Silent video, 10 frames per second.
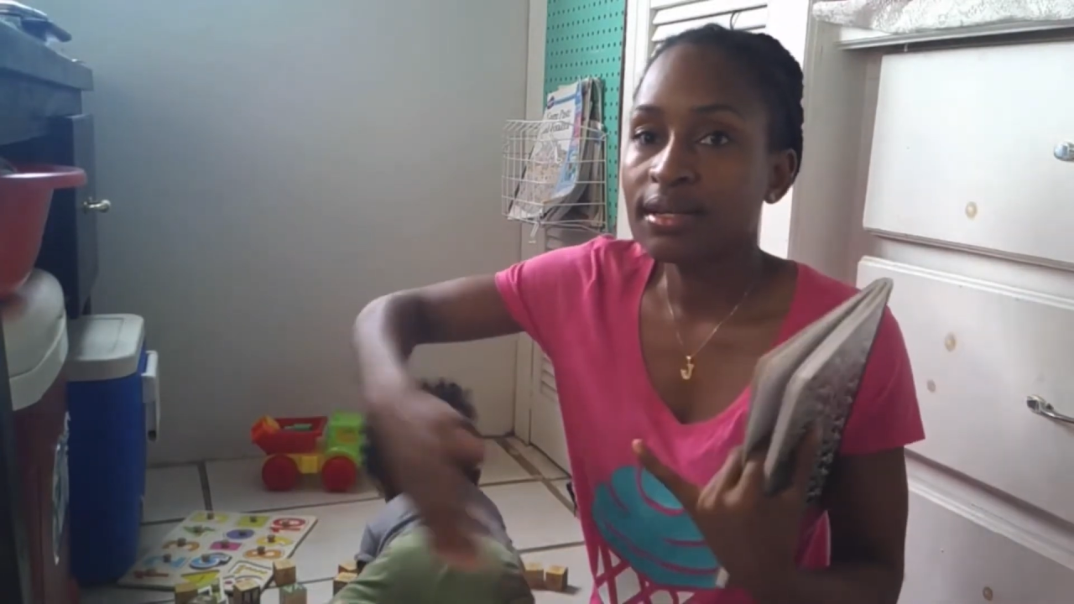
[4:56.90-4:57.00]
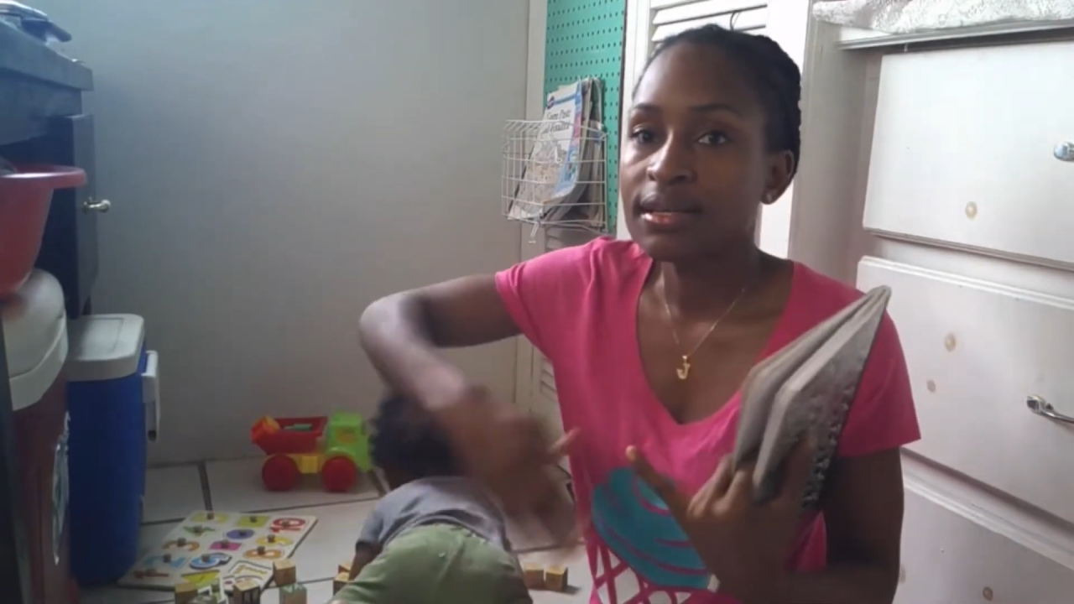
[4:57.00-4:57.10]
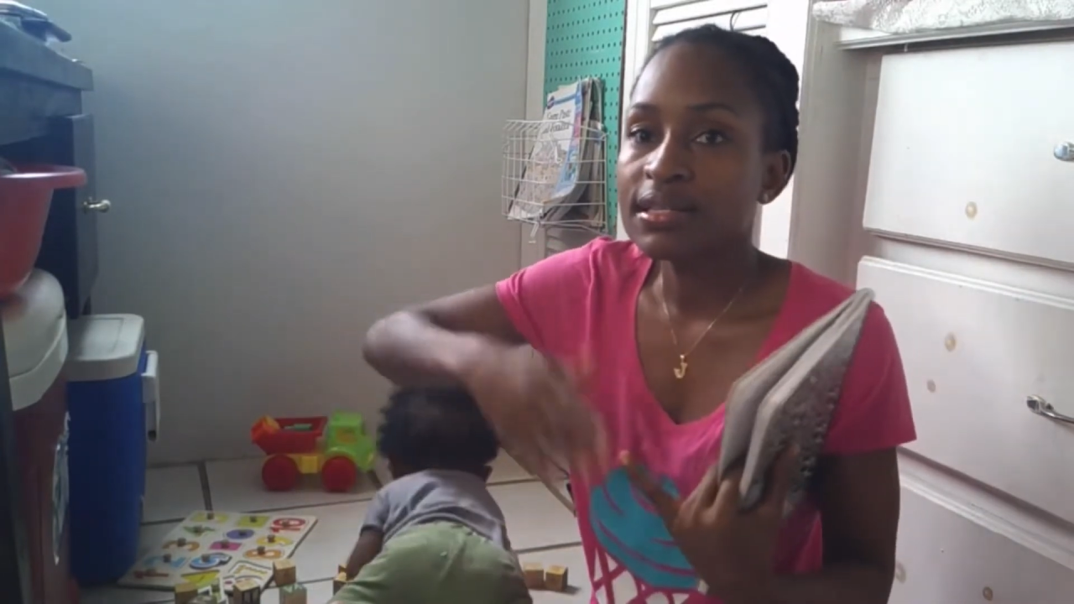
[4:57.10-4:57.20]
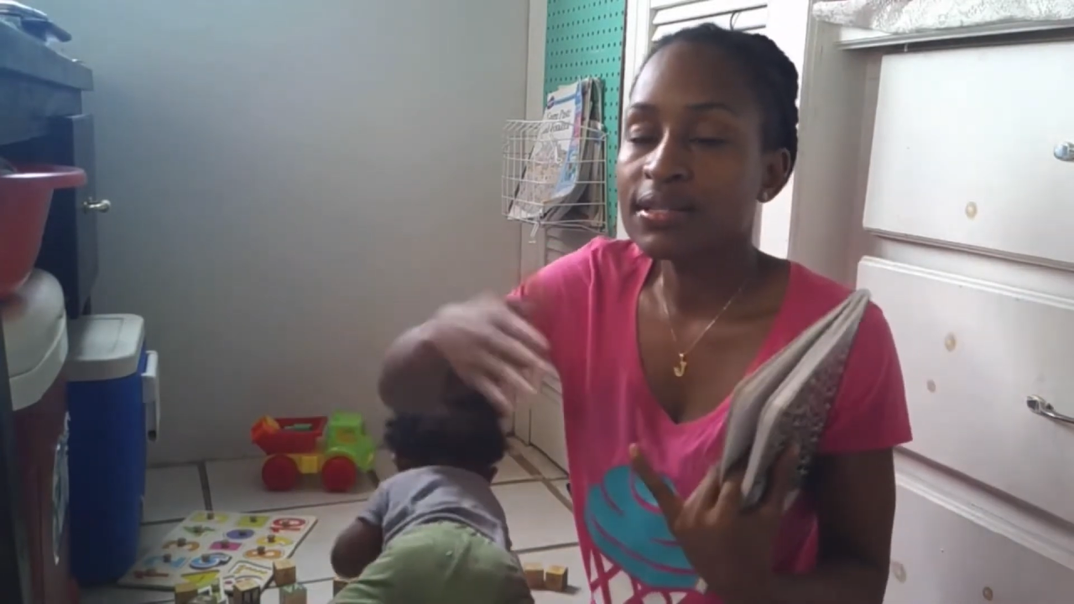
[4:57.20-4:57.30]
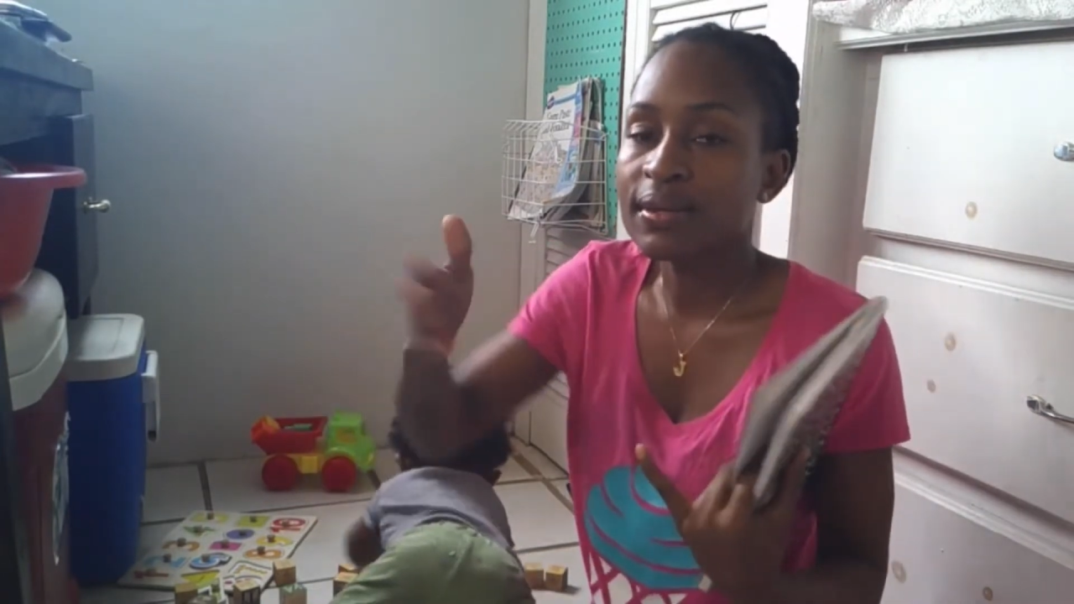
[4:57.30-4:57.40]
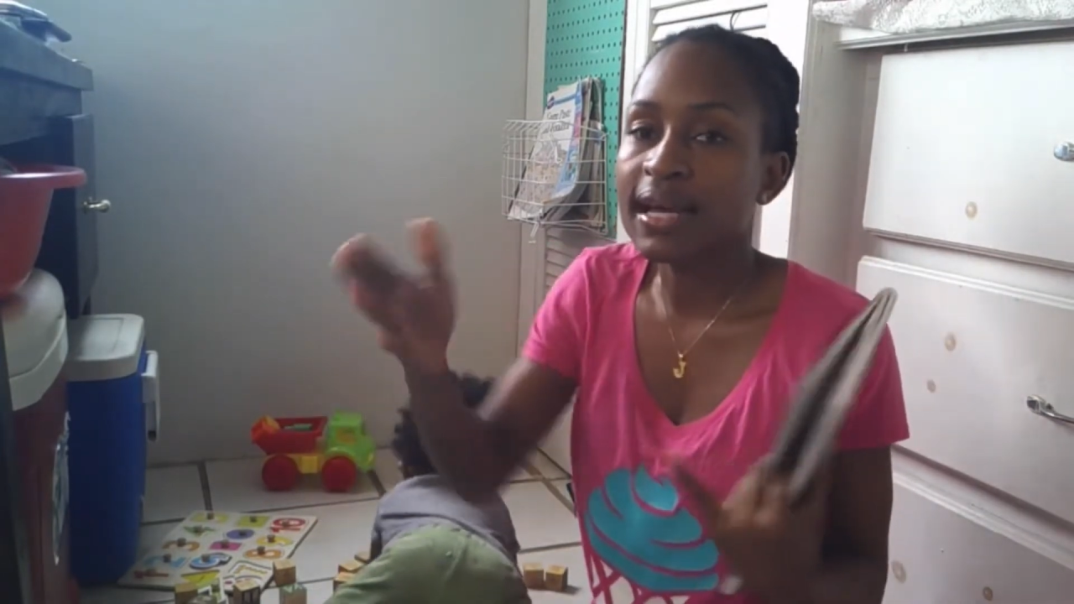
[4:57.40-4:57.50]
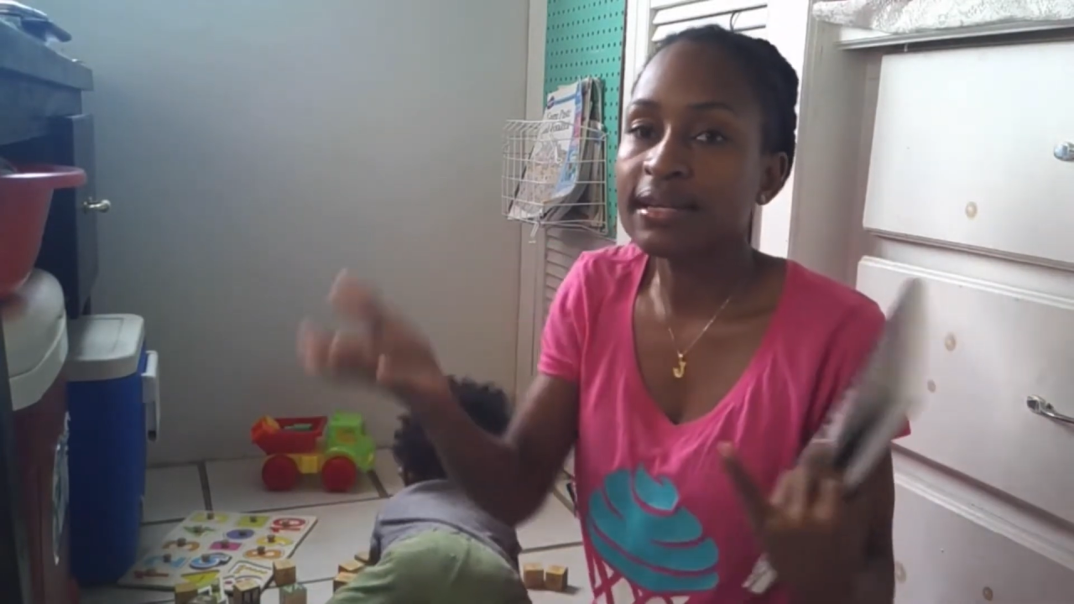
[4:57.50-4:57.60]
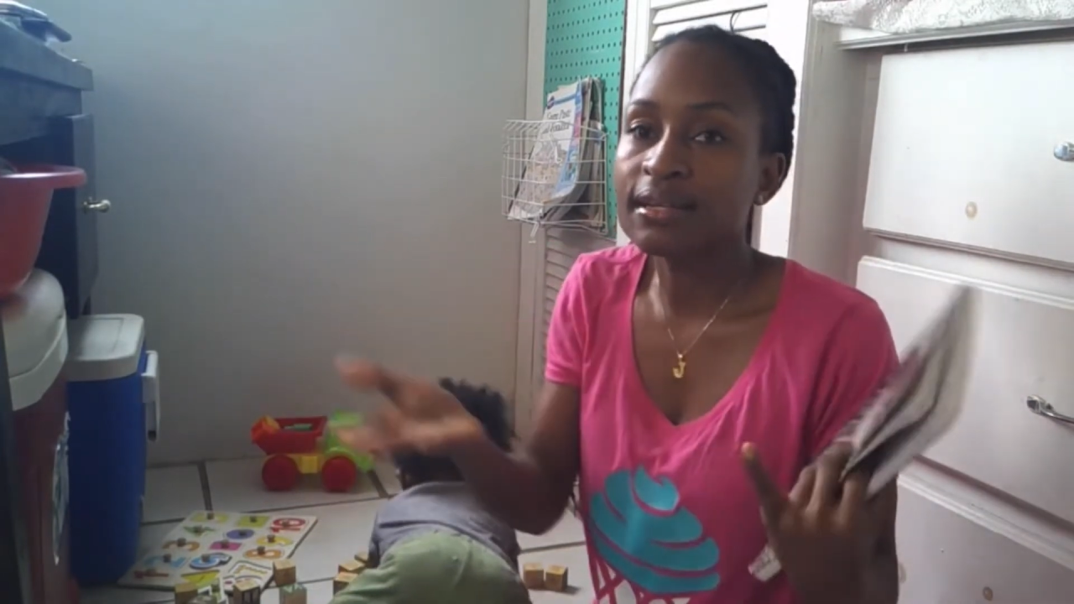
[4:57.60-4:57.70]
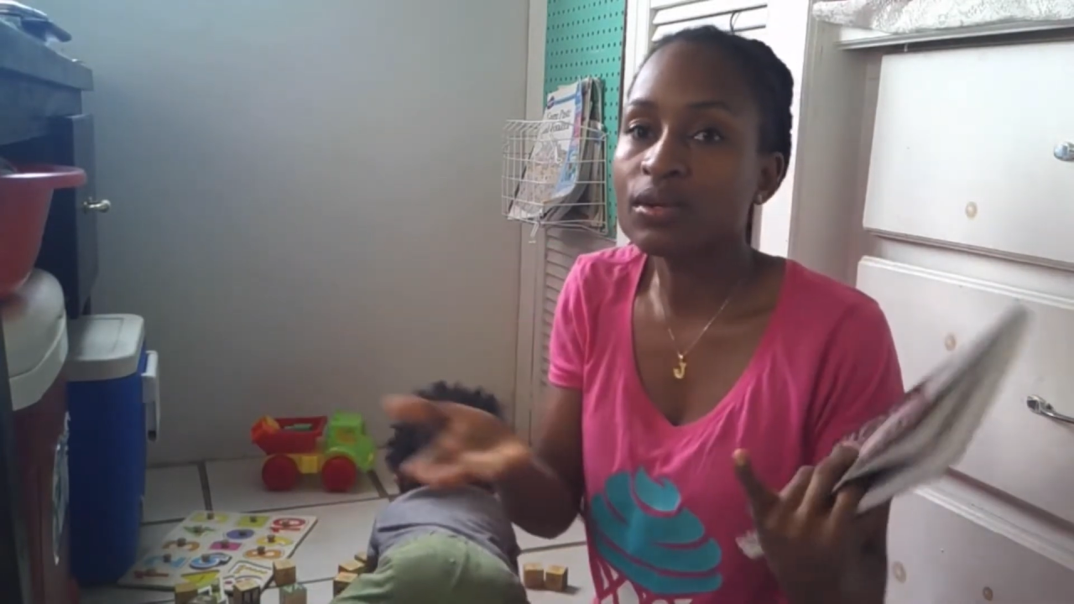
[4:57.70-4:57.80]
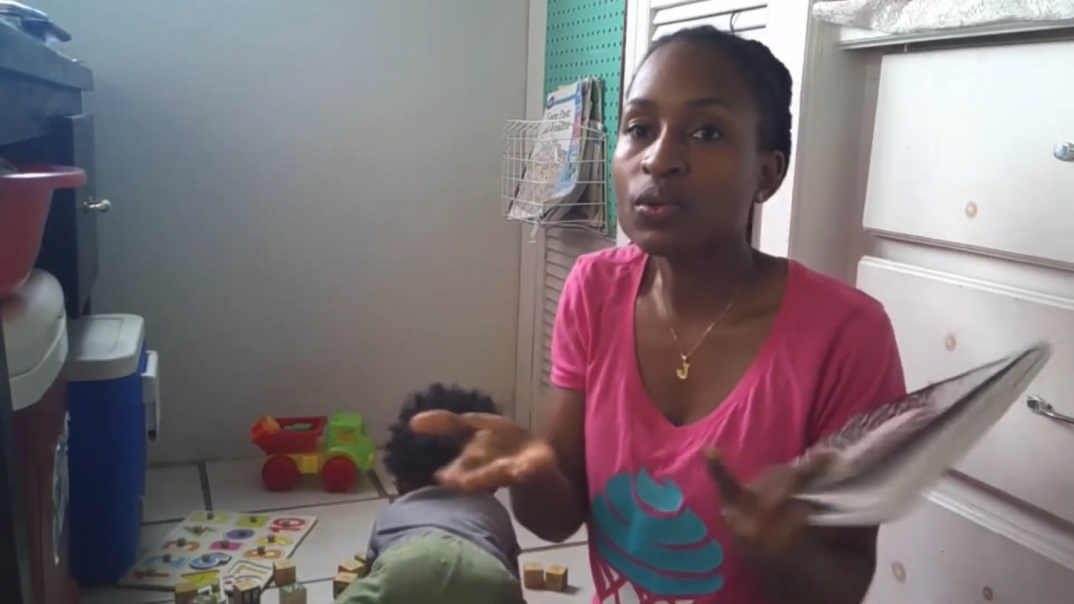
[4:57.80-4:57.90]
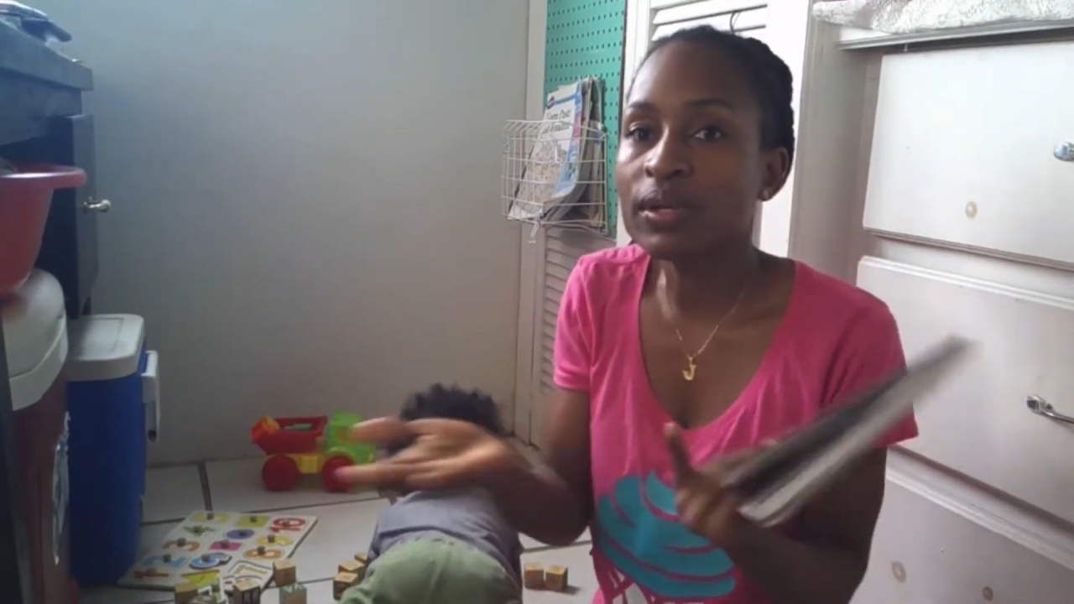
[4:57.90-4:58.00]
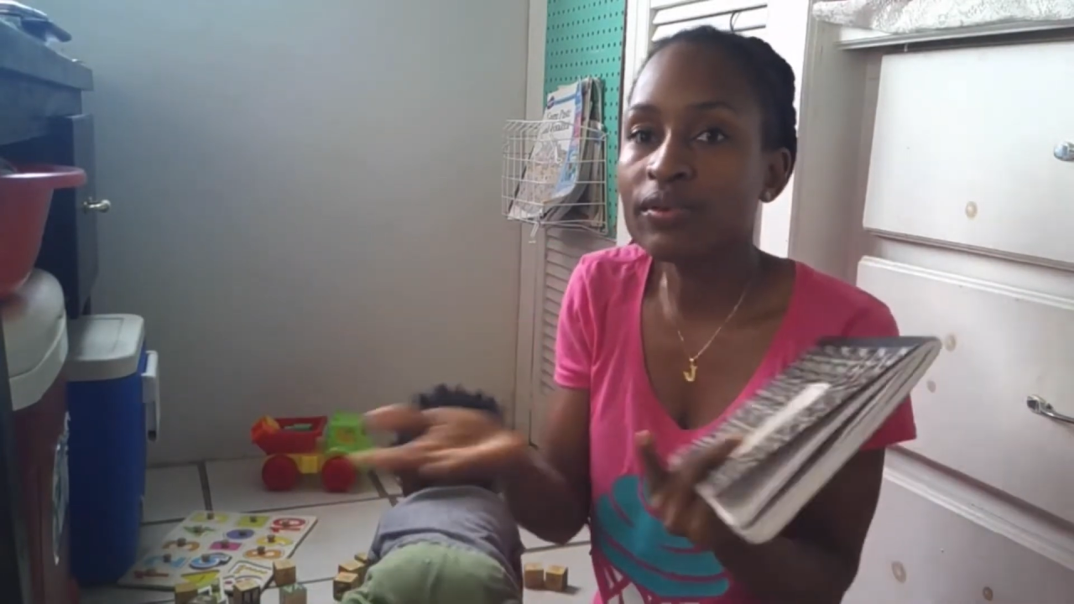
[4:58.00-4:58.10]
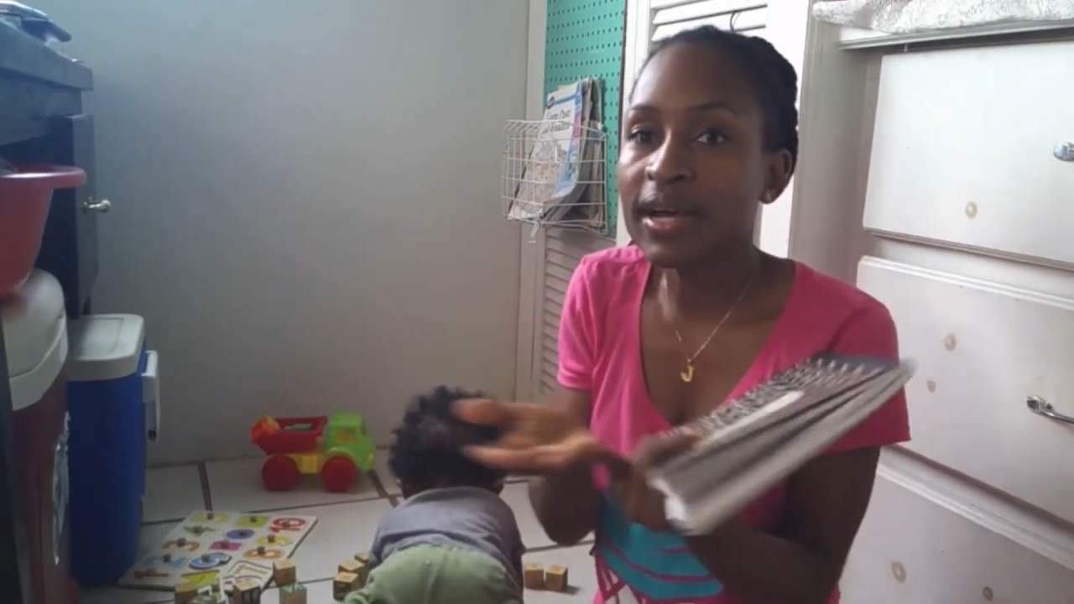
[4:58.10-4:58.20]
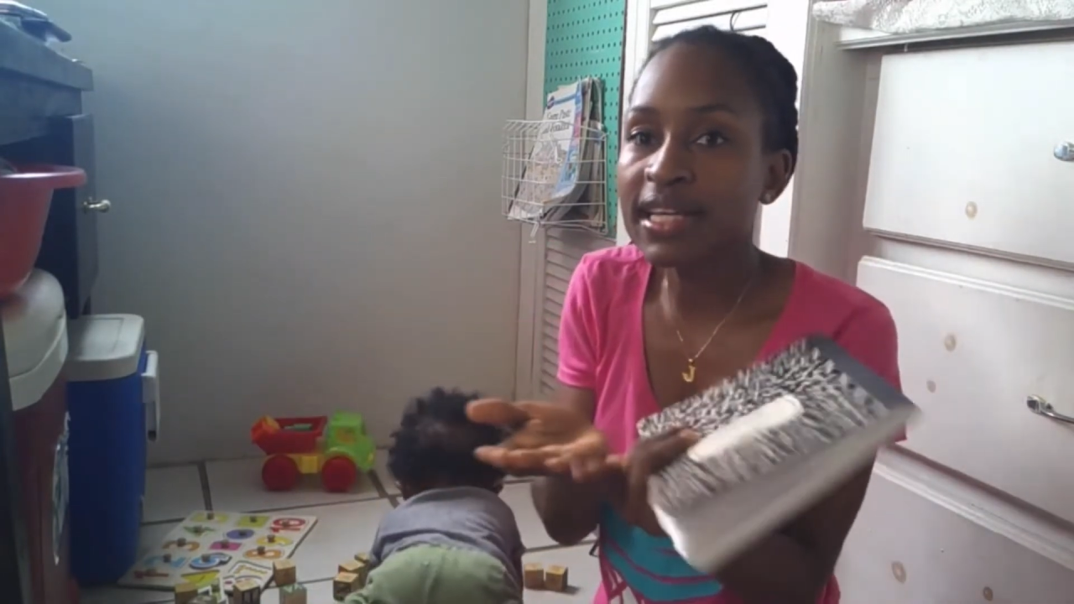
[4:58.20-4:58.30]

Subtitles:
so that the cooling rack